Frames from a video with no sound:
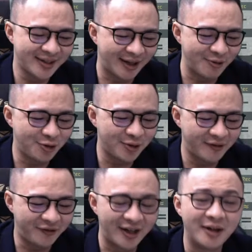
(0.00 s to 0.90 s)
some
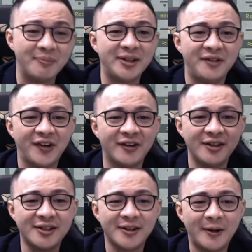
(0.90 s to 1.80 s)
students find a bit difficult.
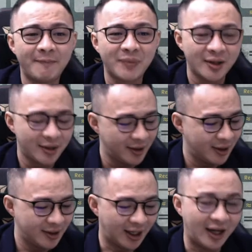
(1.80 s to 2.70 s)

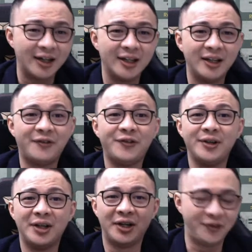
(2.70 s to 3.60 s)
Yeah, if
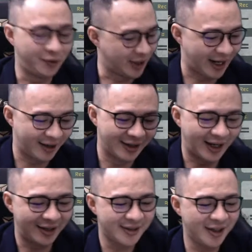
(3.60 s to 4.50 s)
you can
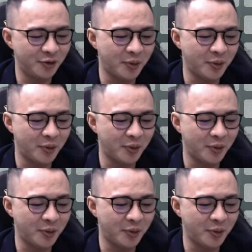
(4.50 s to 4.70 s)
understand, it will